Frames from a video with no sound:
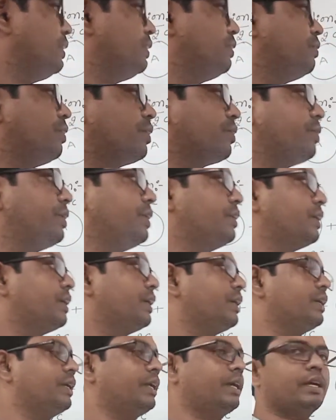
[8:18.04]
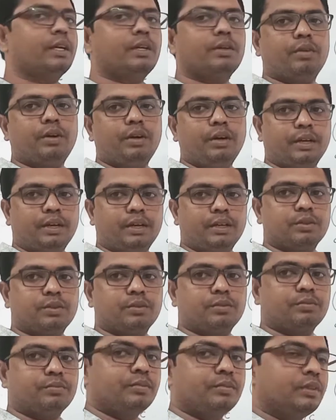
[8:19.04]
you are going to get negative and negative.
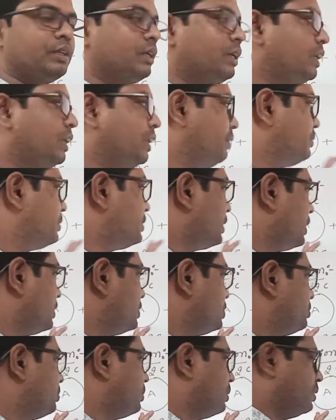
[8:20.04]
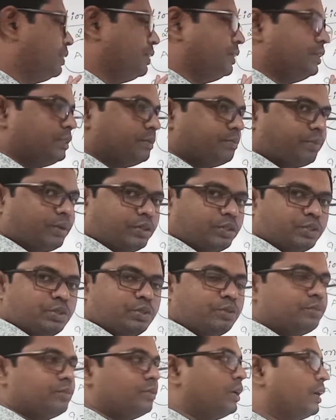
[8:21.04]
If charged body is
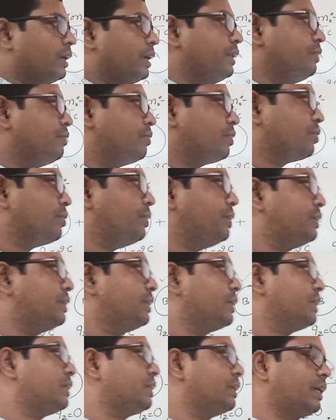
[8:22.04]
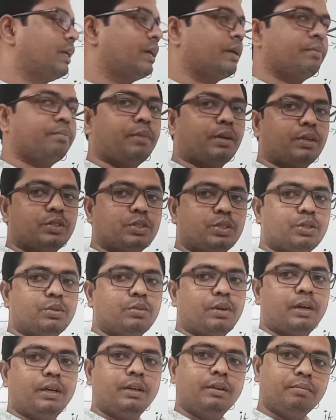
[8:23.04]
positive, again you are going to get negative, positive
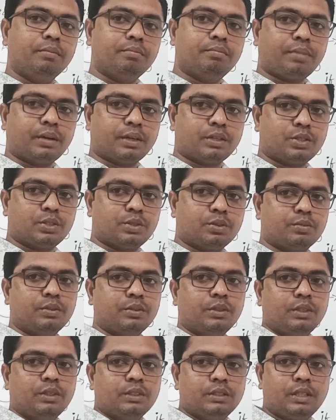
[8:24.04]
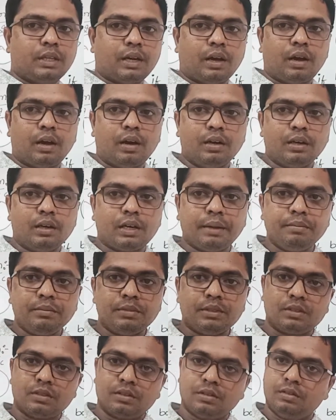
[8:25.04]
and positive. There are all times
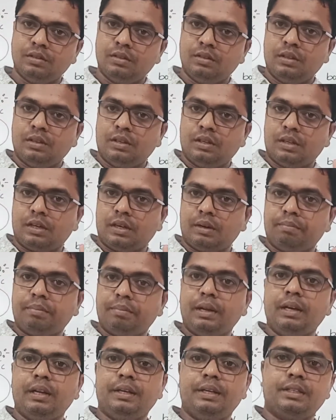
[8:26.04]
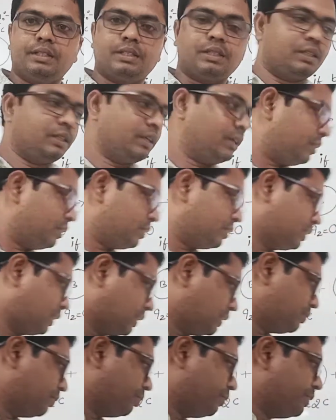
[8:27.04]
repel each other.
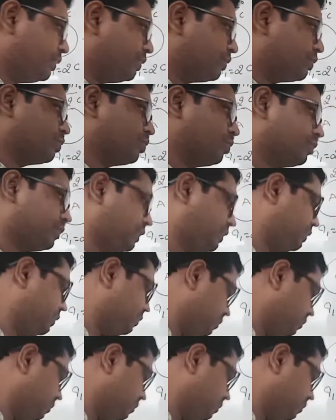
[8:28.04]
That's why we show they